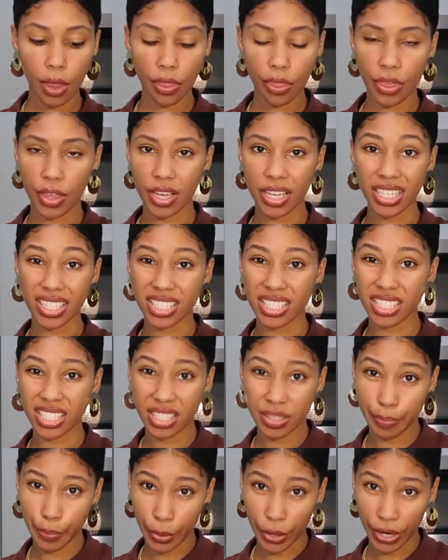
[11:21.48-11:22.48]

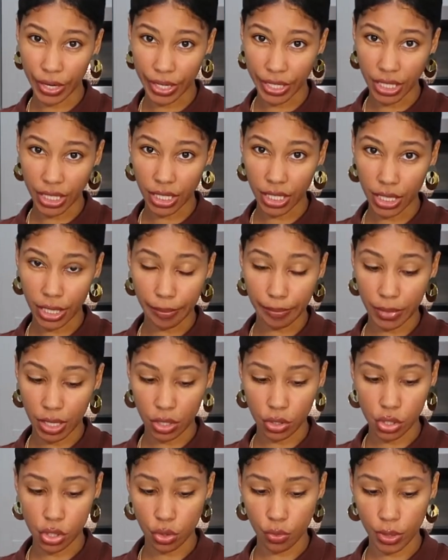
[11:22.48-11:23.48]
this part here, I'm
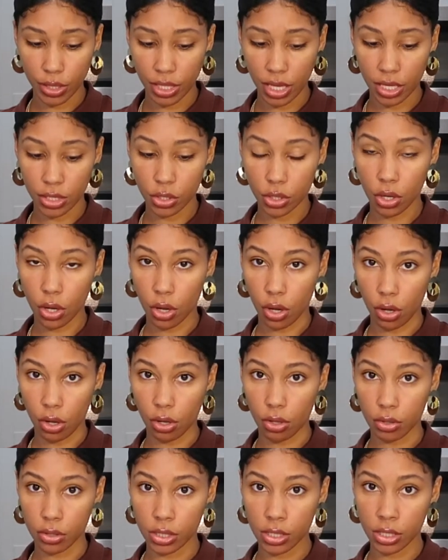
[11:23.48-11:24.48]
not sure what that's
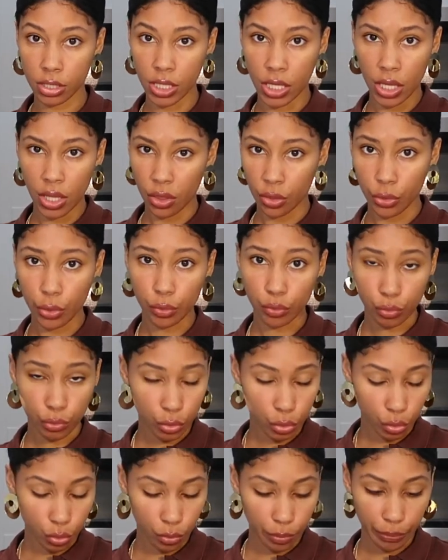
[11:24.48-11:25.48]
called, the
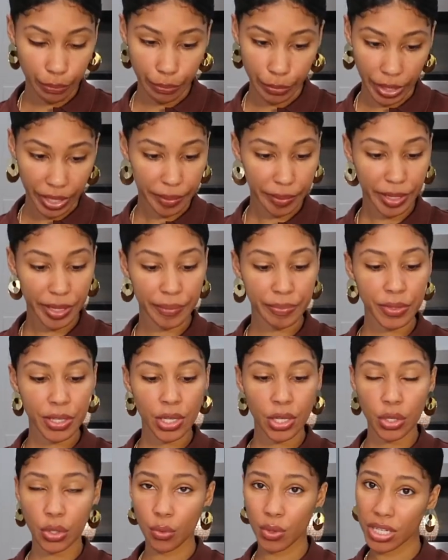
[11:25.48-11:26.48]
root maybe.
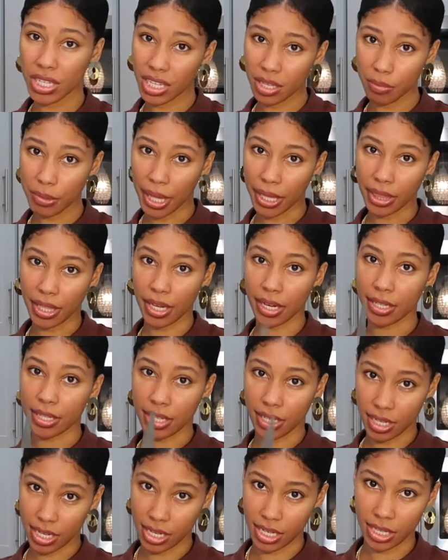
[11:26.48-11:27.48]
You want to keep that there and
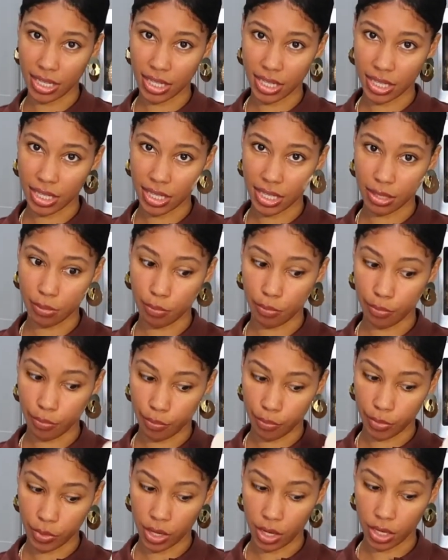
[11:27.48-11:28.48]
then cut
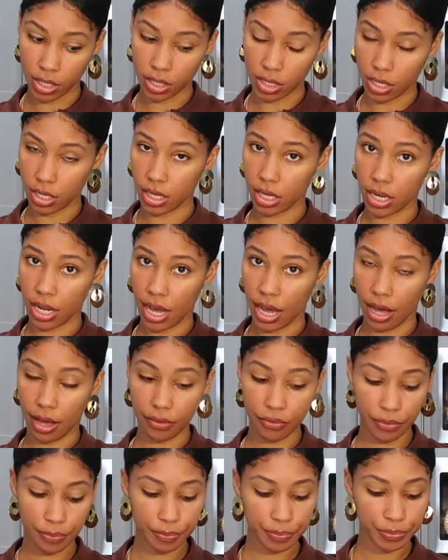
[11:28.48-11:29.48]
the onion in
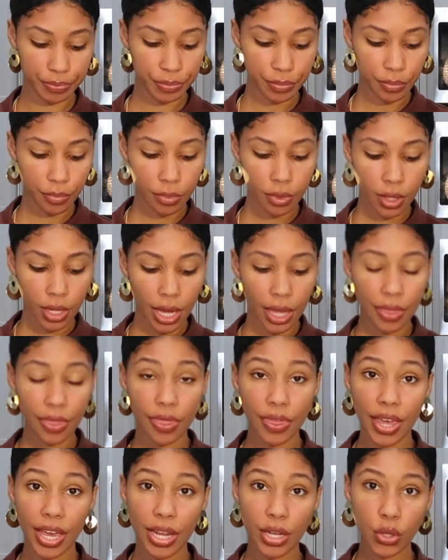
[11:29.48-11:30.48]
half.
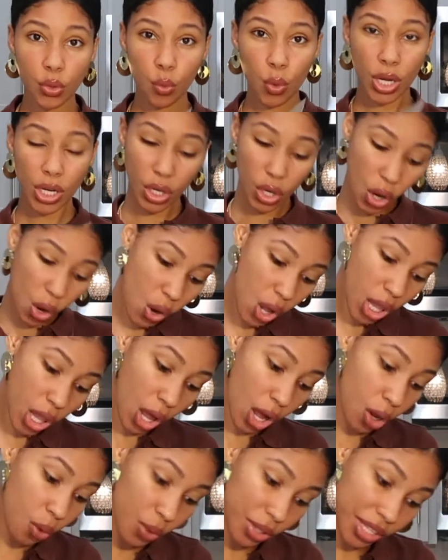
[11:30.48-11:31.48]
And then you want to go
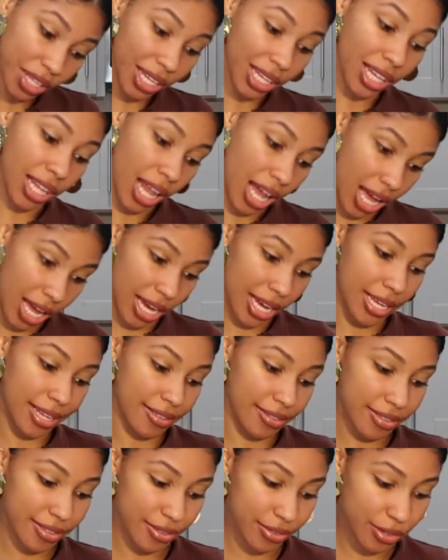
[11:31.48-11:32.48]
along with the
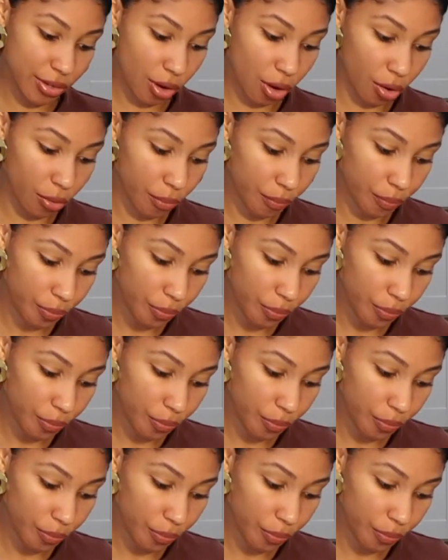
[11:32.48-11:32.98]
lines, so